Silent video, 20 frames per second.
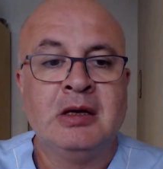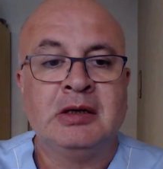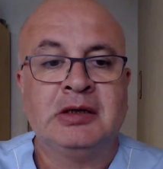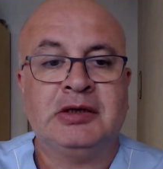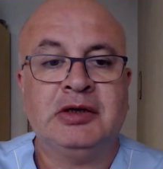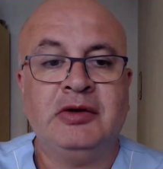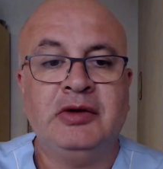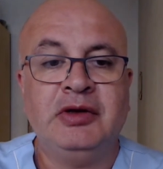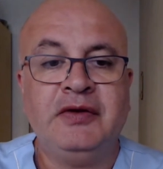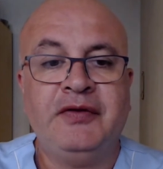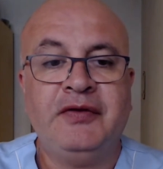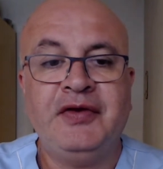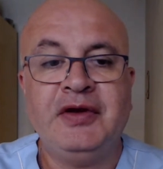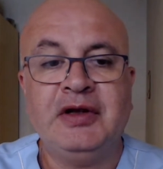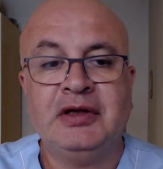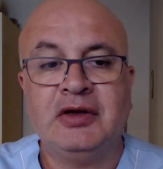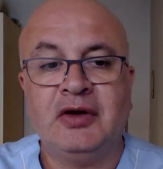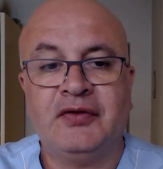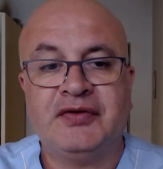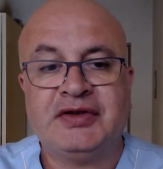So in the
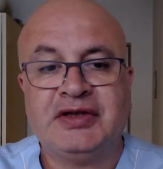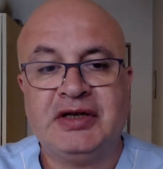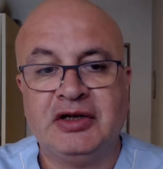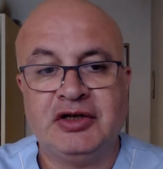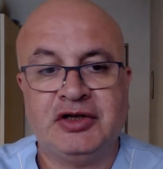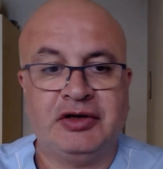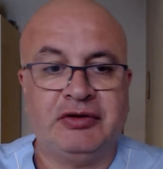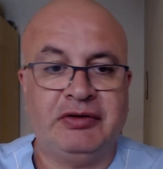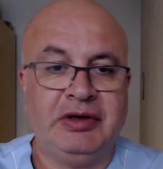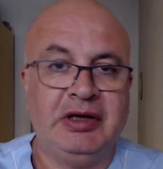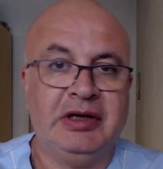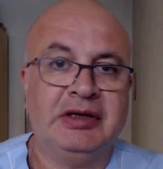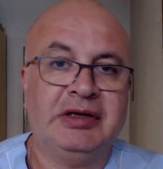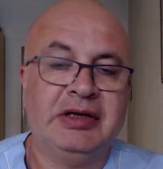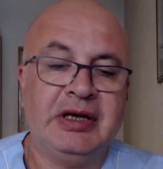field of surgery and